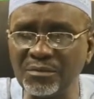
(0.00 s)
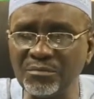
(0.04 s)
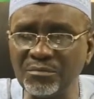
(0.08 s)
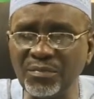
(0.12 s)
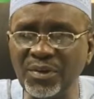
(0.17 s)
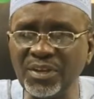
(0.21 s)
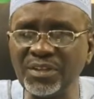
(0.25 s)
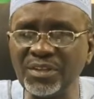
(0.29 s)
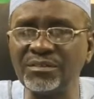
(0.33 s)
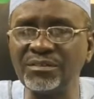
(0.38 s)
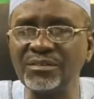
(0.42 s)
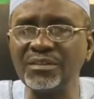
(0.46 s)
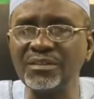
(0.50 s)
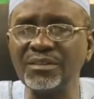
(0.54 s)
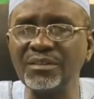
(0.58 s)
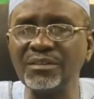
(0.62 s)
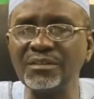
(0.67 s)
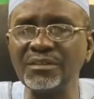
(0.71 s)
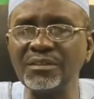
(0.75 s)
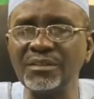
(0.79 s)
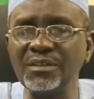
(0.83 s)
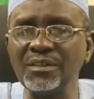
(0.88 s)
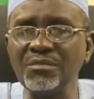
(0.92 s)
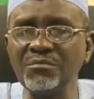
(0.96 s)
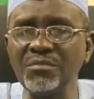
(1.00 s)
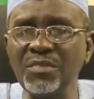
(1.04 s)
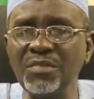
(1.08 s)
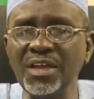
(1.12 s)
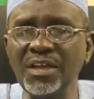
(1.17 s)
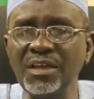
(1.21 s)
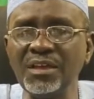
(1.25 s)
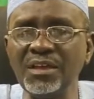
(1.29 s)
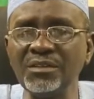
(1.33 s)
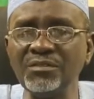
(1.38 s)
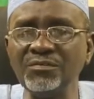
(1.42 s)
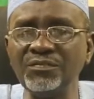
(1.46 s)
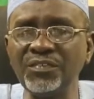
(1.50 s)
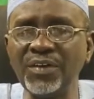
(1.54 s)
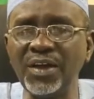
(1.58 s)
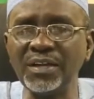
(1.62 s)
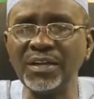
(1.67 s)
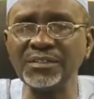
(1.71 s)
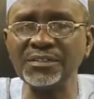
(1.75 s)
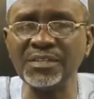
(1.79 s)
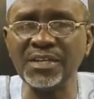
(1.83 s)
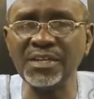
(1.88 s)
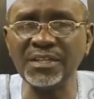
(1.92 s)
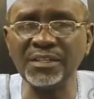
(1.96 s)
but the main
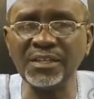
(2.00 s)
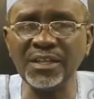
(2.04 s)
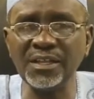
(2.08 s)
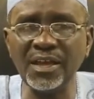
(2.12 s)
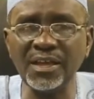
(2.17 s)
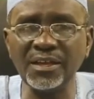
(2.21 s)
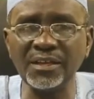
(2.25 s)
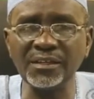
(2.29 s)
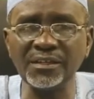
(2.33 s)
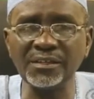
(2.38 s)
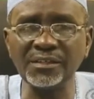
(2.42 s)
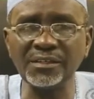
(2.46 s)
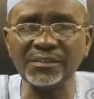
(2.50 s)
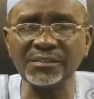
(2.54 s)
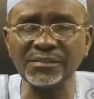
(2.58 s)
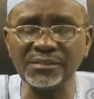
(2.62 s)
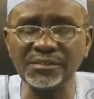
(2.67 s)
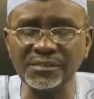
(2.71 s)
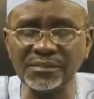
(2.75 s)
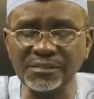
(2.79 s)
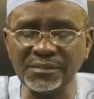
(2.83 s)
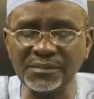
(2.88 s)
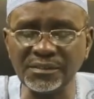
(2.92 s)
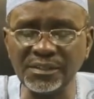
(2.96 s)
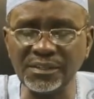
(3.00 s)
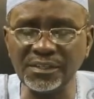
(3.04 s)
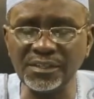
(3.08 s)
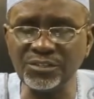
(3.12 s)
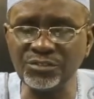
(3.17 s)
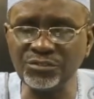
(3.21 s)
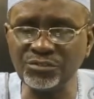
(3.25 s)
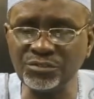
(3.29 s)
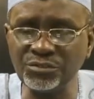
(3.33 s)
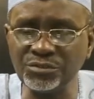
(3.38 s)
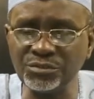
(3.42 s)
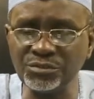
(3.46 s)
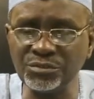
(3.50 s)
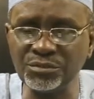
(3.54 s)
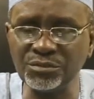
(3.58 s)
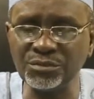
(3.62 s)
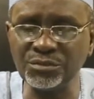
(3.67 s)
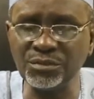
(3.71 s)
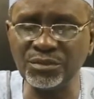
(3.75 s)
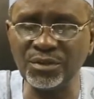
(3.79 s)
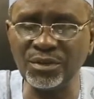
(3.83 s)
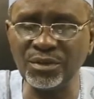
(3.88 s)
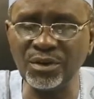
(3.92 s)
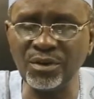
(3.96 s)
factor there is the
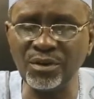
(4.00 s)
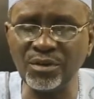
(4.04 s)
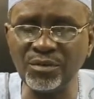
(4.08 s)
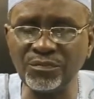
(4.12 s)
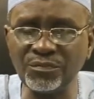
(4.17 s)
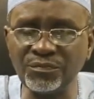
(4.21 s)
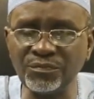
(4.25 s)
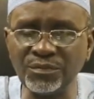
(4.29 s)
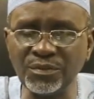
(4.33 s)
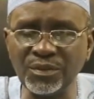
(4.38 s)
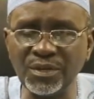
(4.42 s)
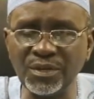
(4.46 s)
issue of